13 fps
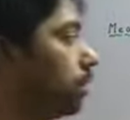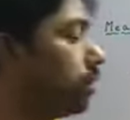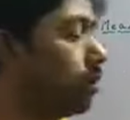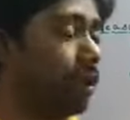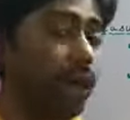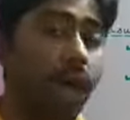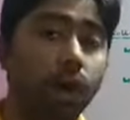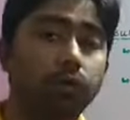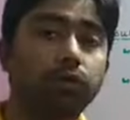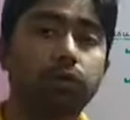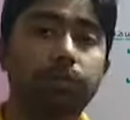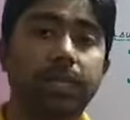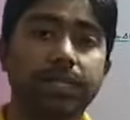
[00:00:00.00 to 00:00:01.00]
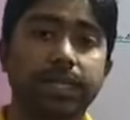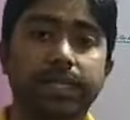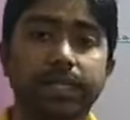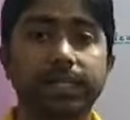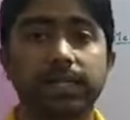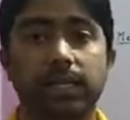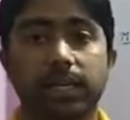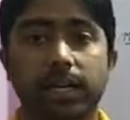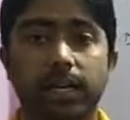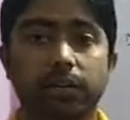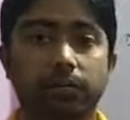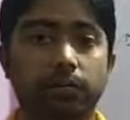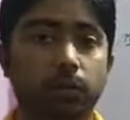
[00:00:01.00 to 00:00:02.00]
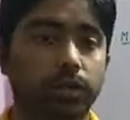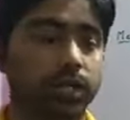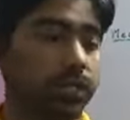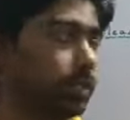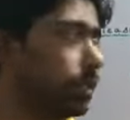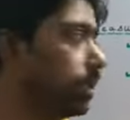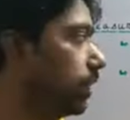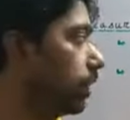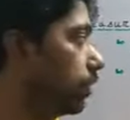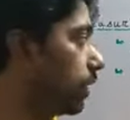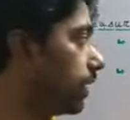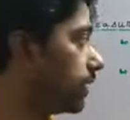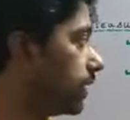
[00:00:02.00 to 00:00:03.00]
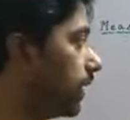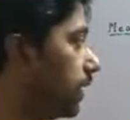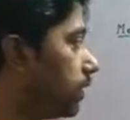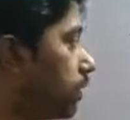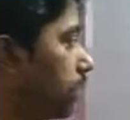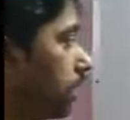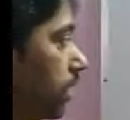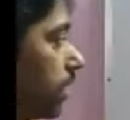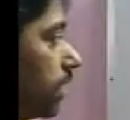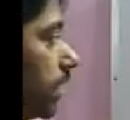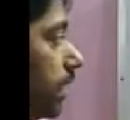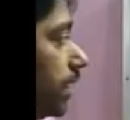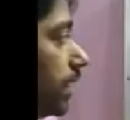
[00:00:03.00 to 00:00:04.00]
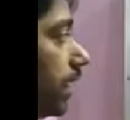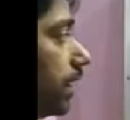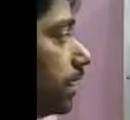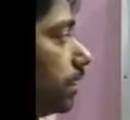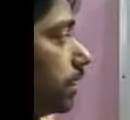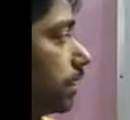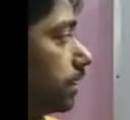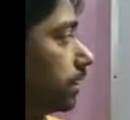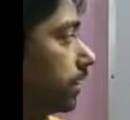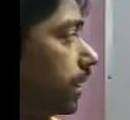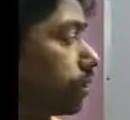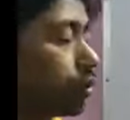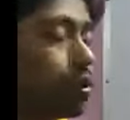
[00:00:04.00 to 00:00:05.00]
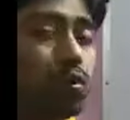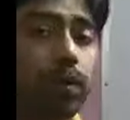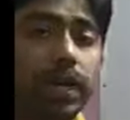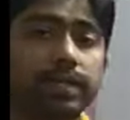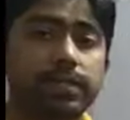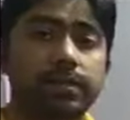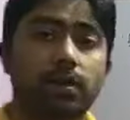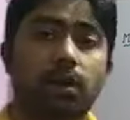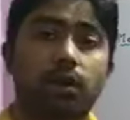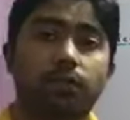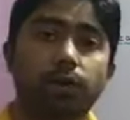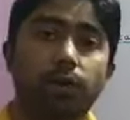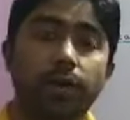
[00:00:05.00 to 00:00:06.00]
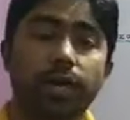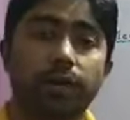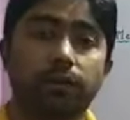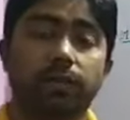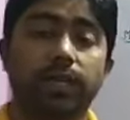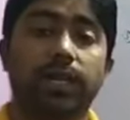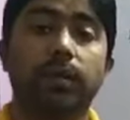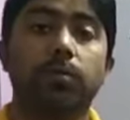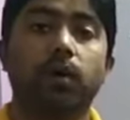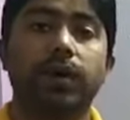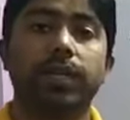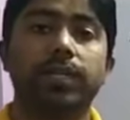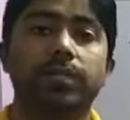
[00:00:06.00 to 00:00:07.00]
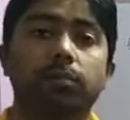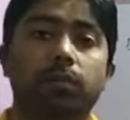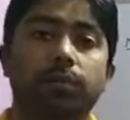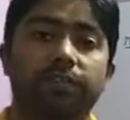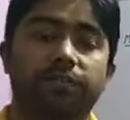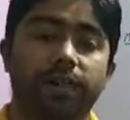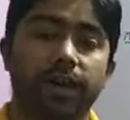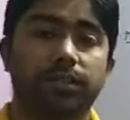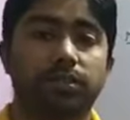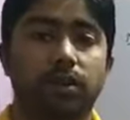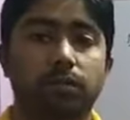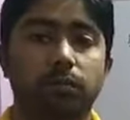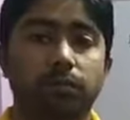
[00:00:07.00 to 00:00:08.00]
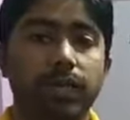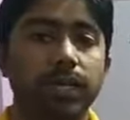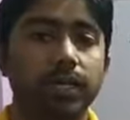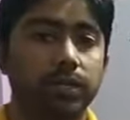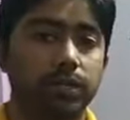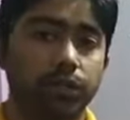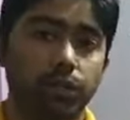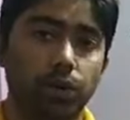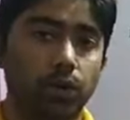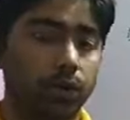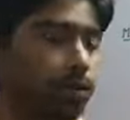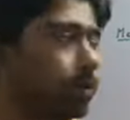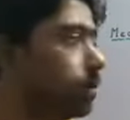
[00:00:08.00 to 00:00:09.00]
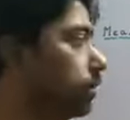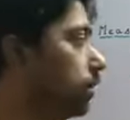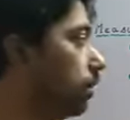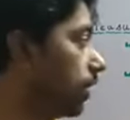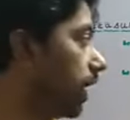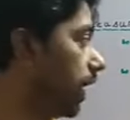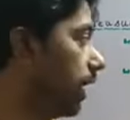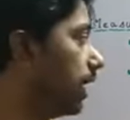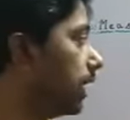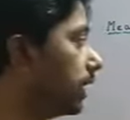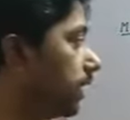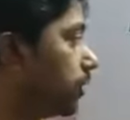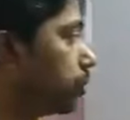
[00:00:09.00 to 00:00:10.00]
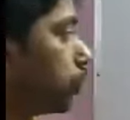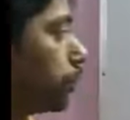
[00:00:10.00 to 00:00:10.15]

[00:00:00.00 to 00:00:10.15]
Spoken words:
on how to measure this rate of motion. You can see it is already written here. There are two ways of knowing whether a body is moving fast or moving slow. Okay, the two